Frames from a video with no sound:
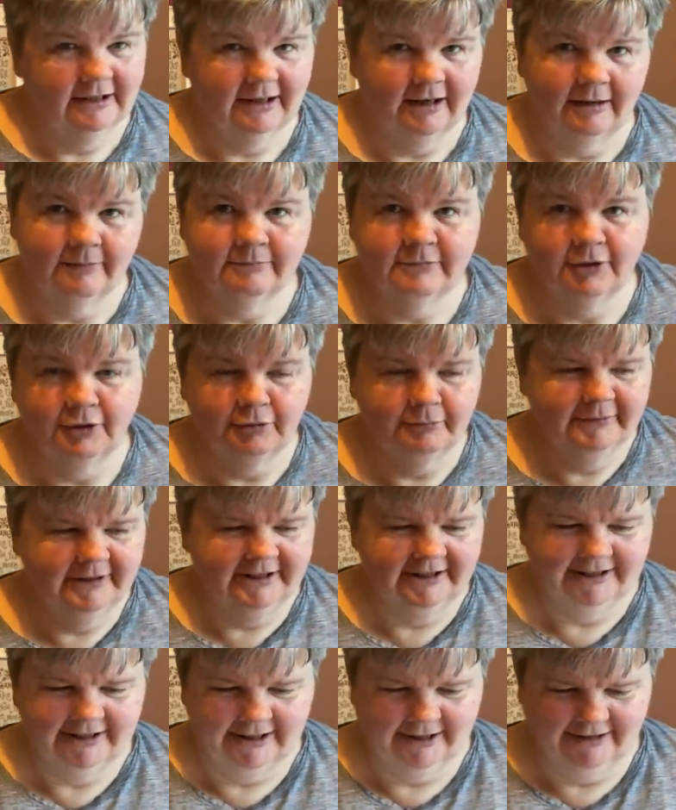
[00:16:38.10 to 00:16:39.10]
I'm umming
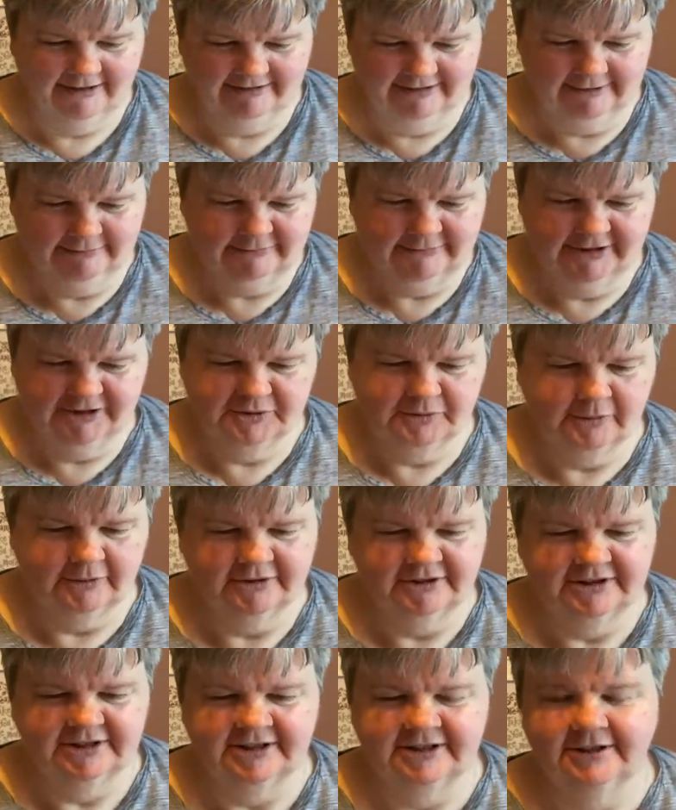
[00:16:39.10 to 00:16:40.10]
and ahhing which
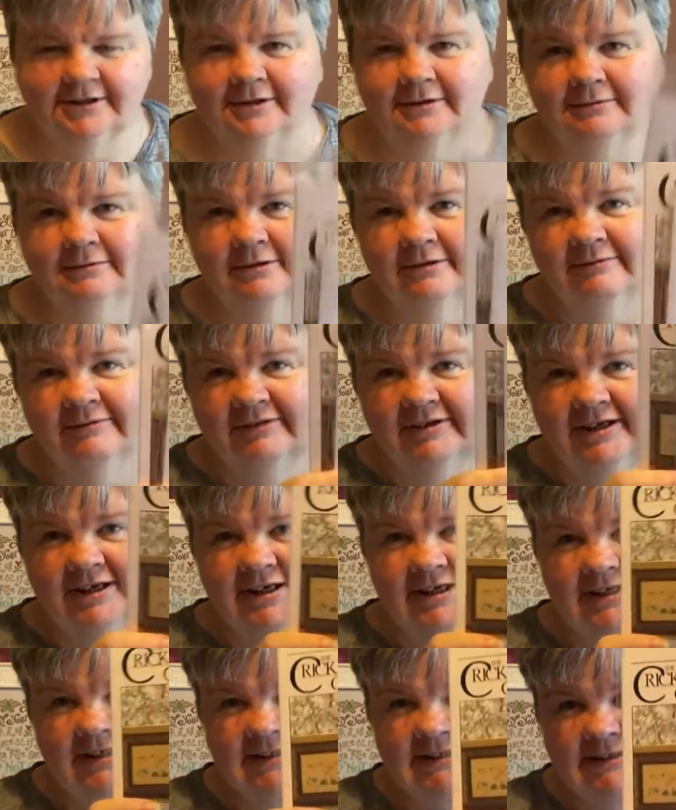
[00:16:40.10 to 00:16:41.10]
one to do of
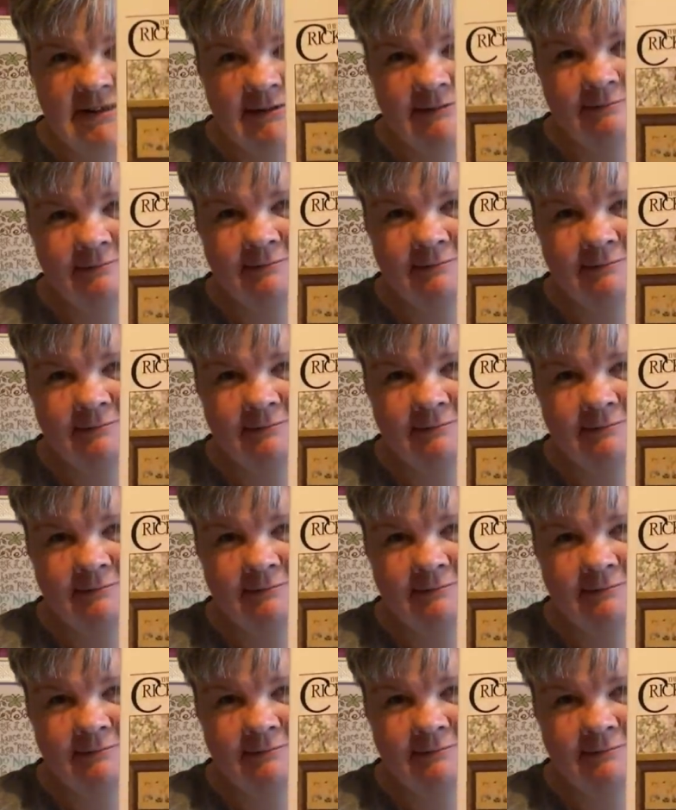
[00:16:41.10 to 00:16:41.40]
these.